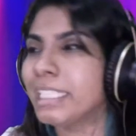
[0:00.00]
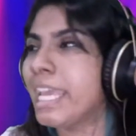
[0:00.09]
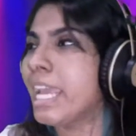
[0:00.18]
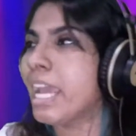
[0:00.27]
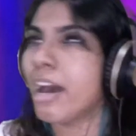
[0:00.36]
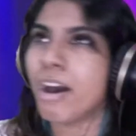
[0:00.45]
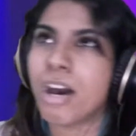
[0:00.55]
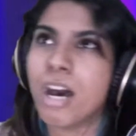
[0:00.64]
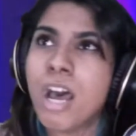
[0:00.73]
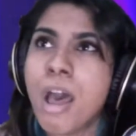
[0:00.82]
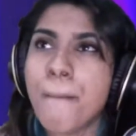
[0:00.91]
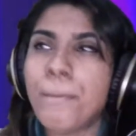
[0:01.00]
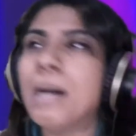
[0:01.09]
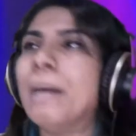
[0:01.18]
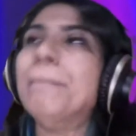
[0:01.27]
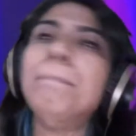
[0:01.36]
They are
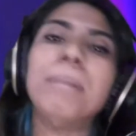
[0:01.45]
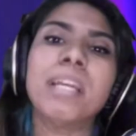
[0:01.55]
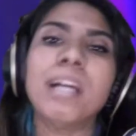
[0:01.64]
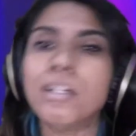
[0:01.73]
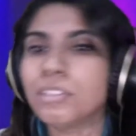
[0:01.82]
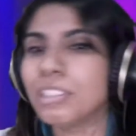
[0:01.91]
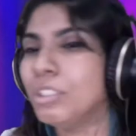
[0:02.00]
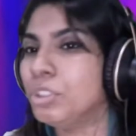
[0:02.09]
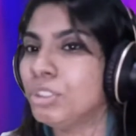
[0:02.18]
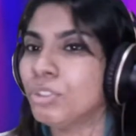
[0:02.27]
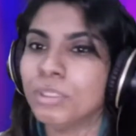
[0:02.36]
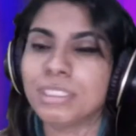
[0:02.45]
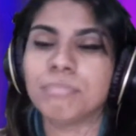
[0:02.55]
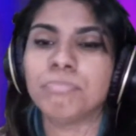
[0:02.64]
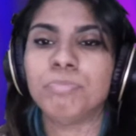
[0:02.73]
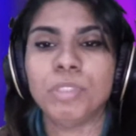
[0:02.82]
pumping out new shows,
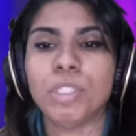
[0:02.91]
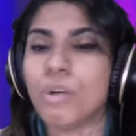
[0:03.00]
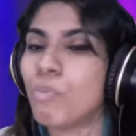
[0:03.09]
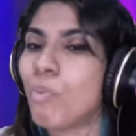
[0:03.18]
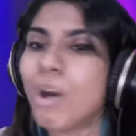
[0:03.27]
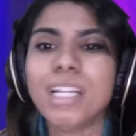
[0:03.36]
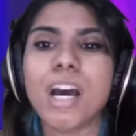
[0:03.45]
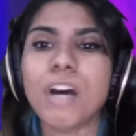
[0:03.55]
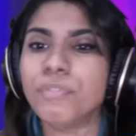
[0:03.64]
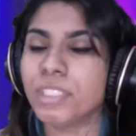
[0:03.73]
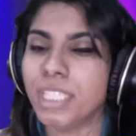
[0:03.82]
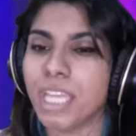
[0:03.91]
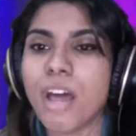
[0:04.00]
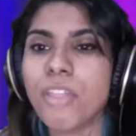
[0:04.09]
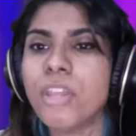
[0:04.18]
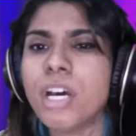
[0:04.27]
one after the
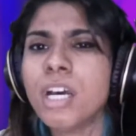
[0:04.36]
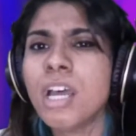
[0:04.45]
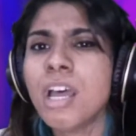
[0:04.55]
other.